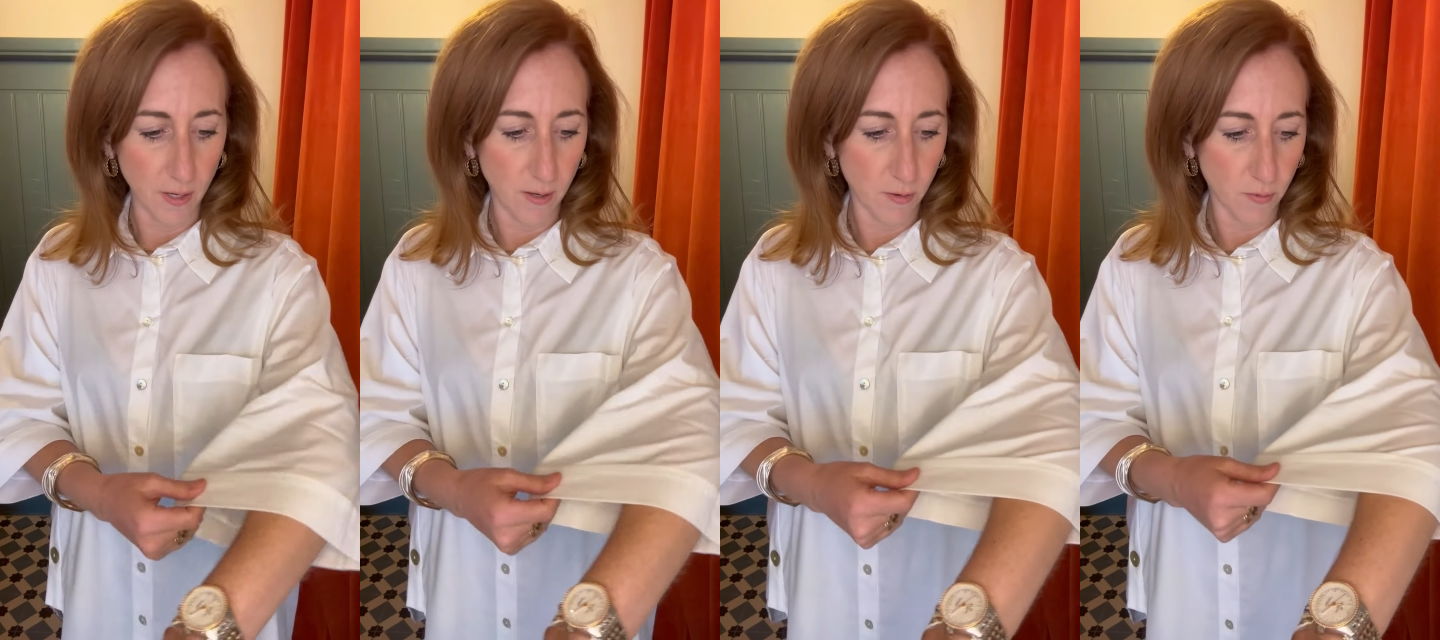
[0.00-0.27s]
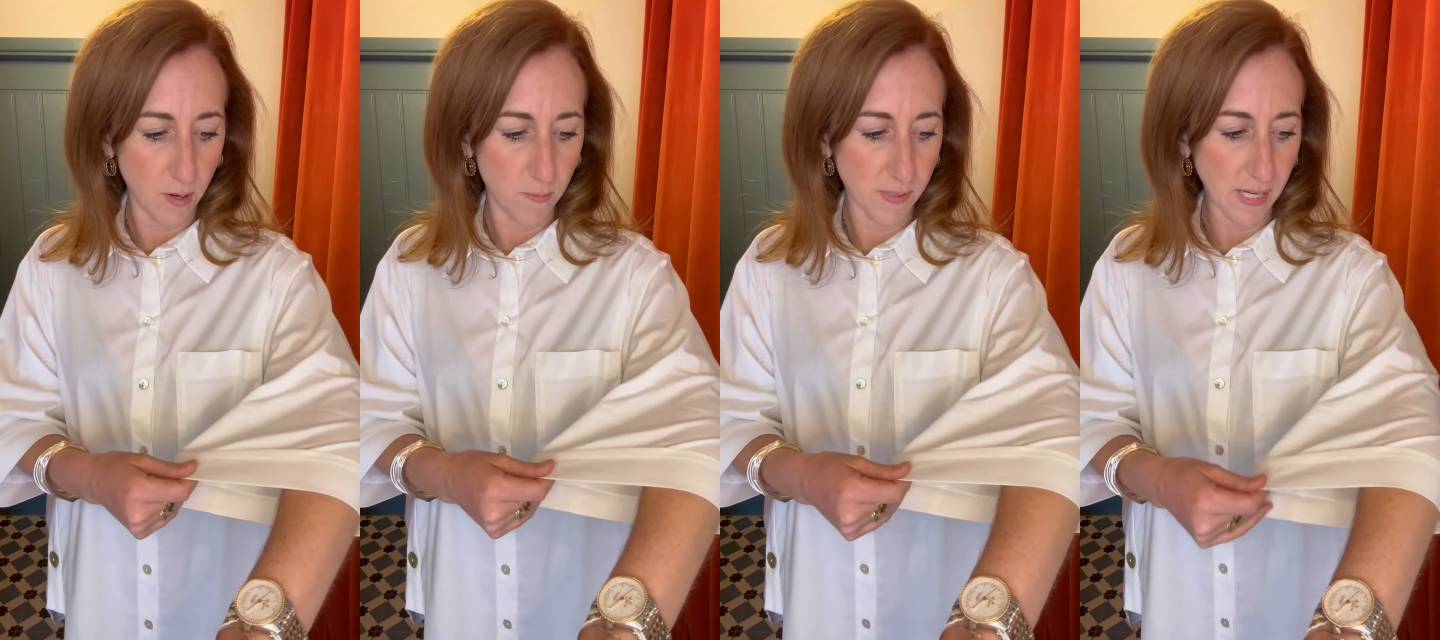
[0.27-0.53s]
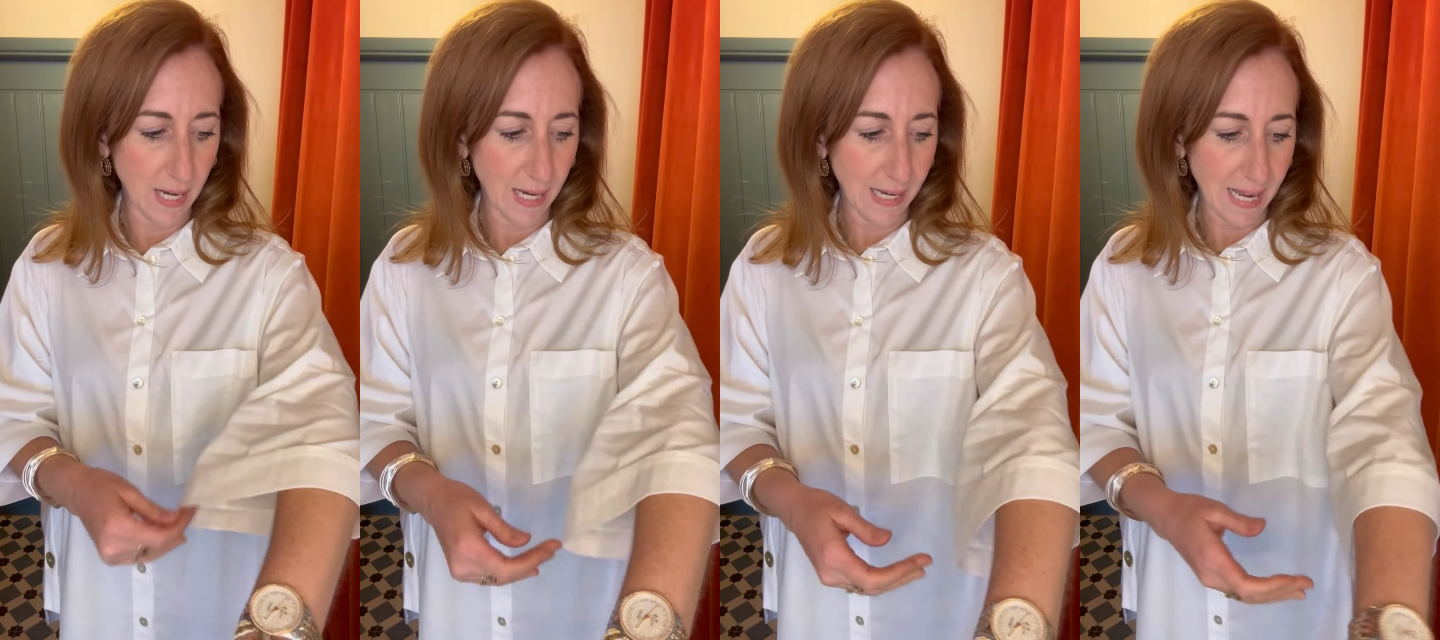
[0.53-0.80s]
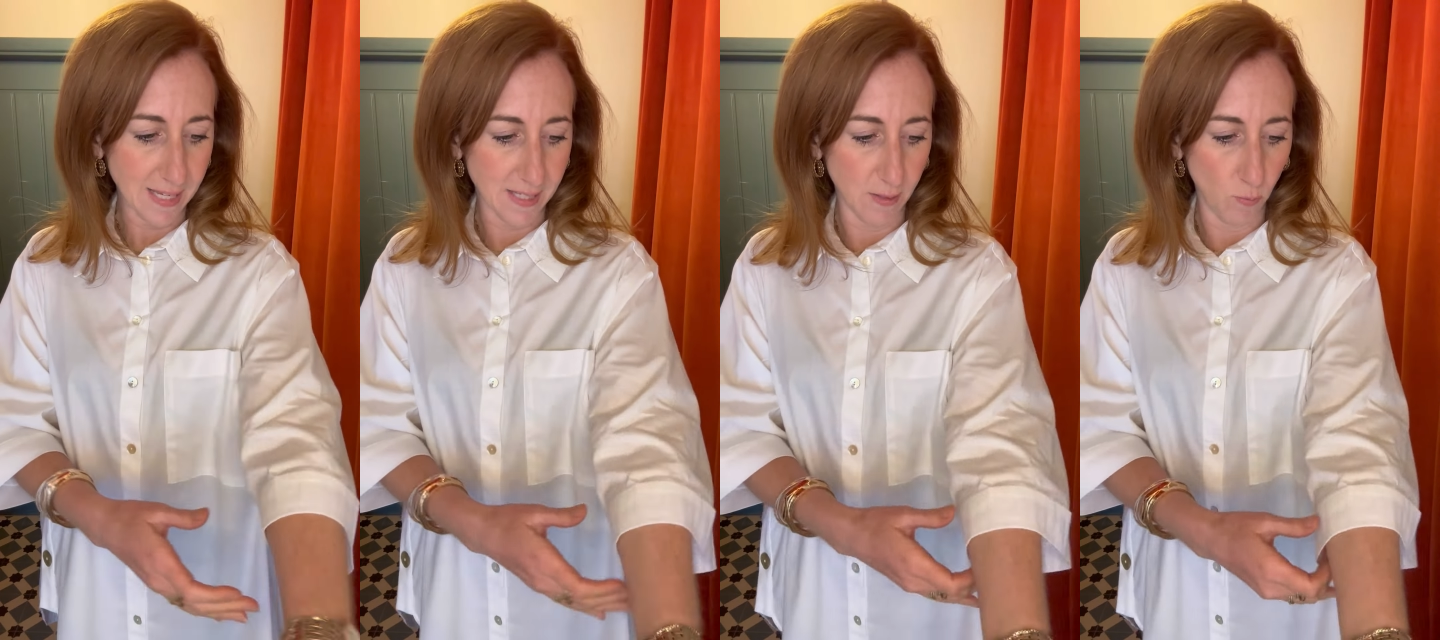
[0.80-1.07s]
and 3%
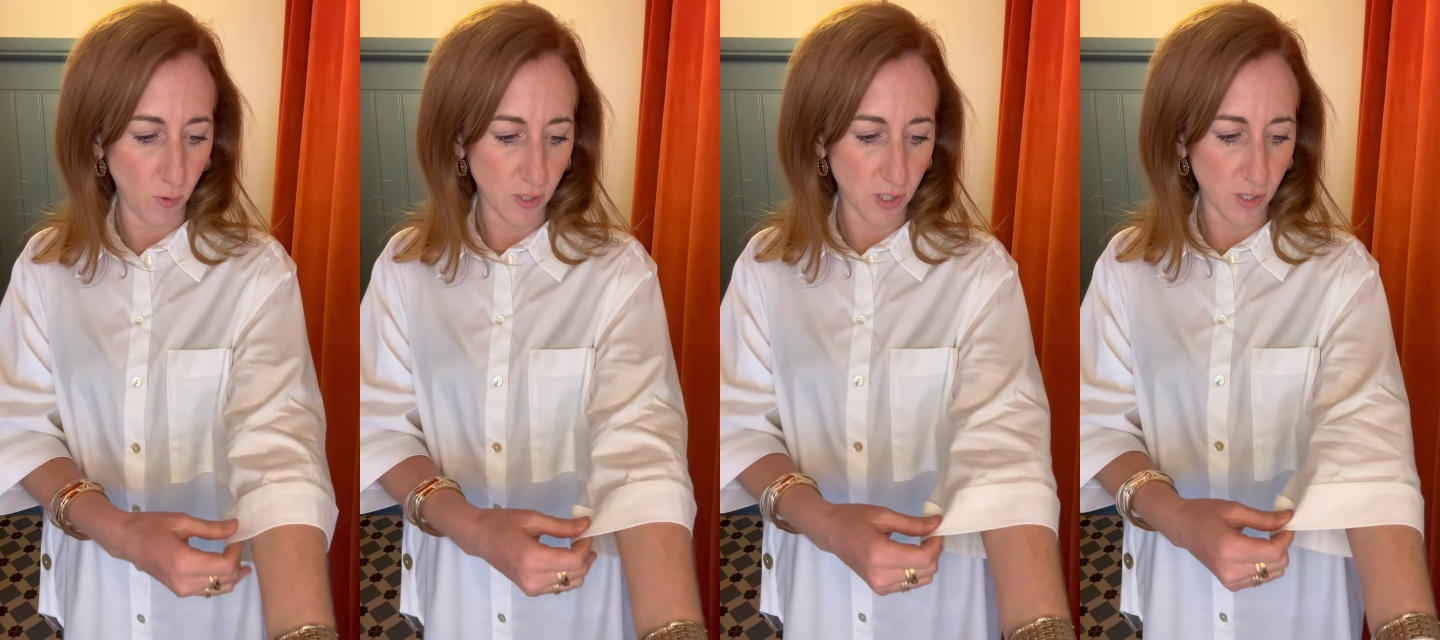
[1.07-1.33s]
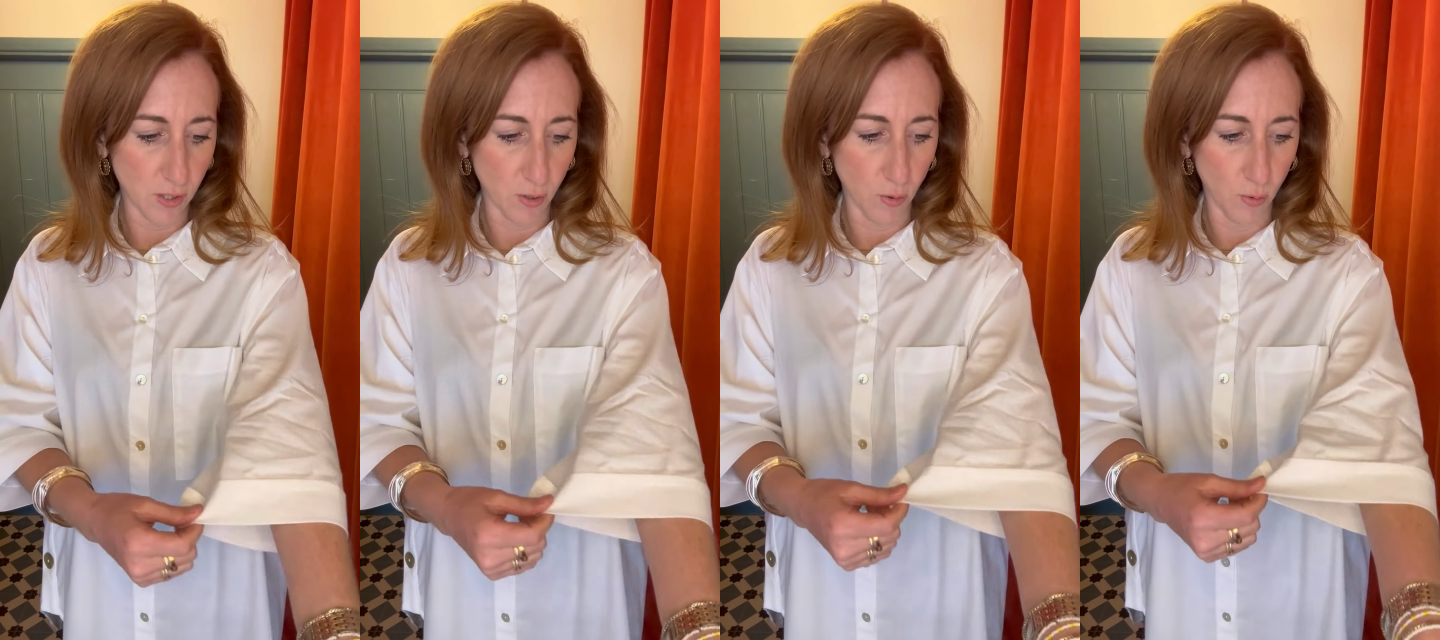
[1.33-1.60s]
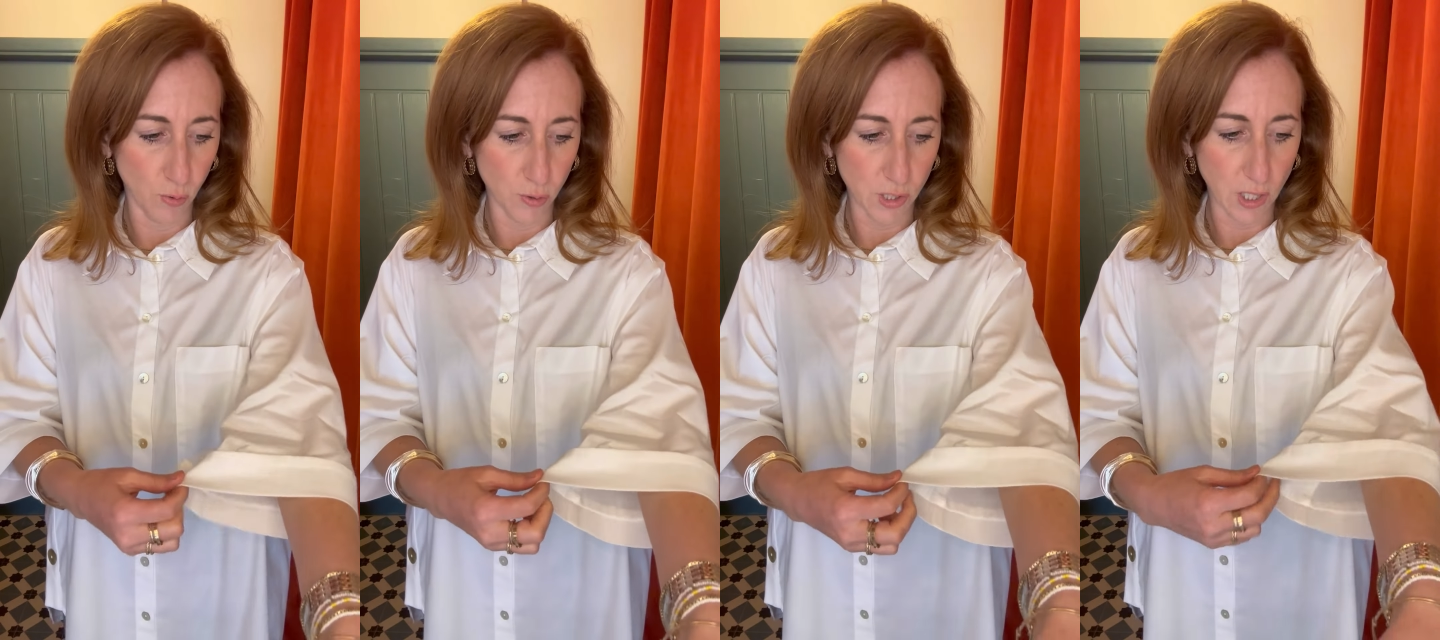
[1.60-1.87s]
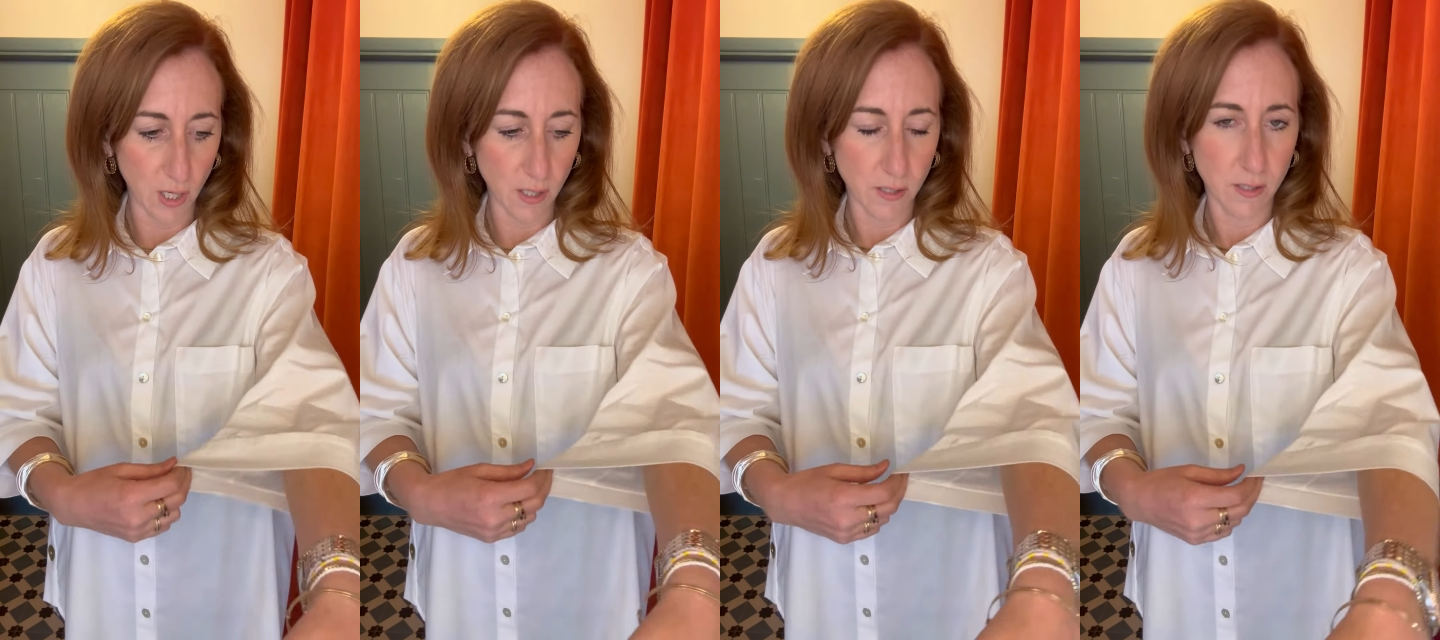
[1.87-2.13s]
elastin, which is
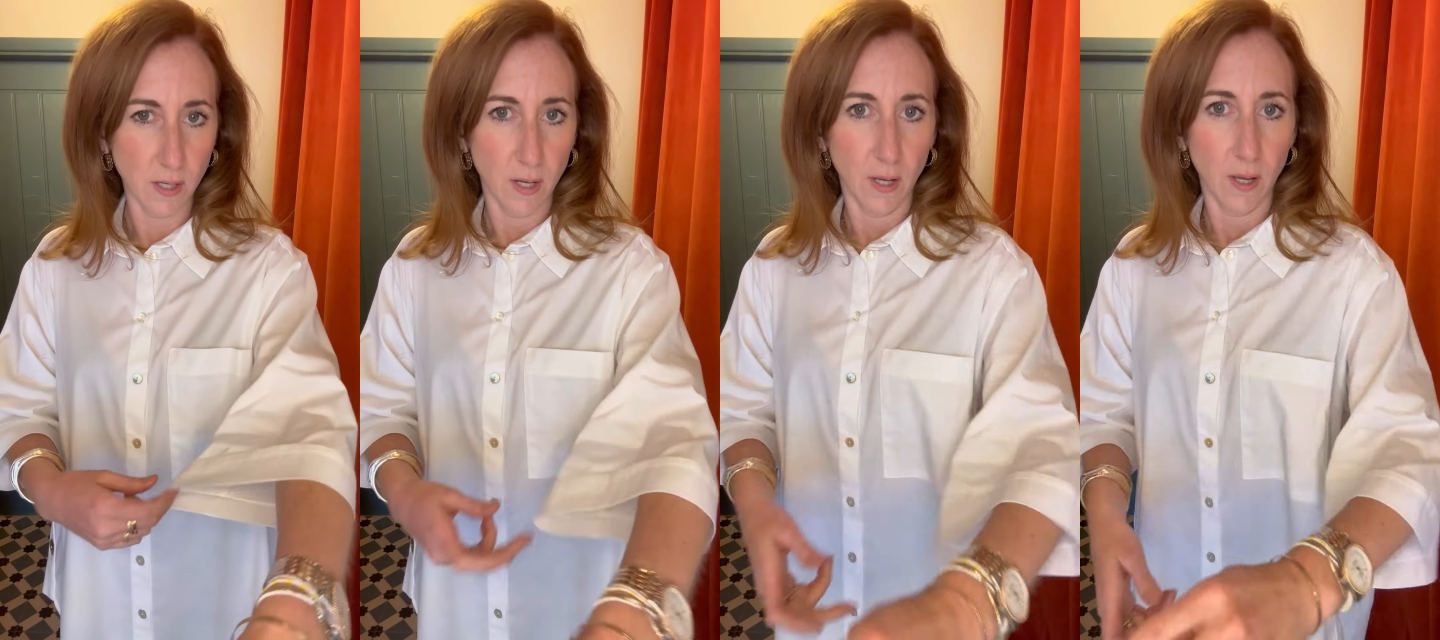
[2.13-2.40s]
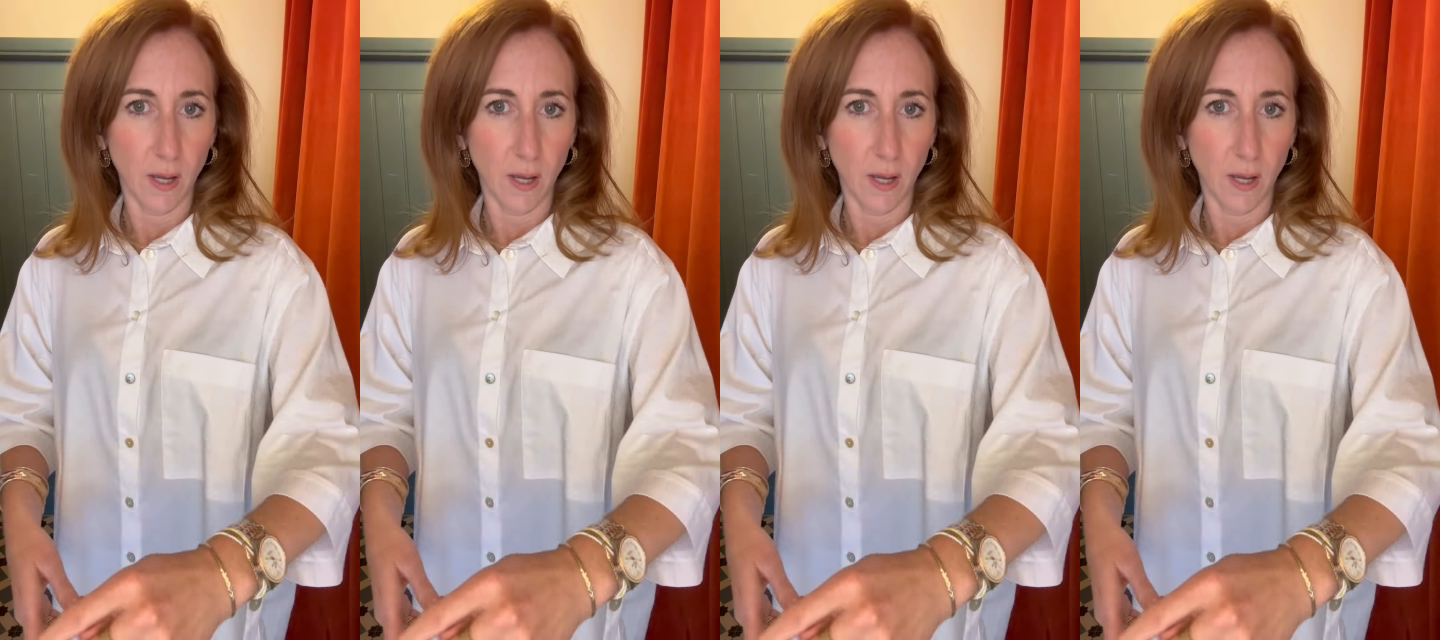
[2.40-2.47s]
gorgeous.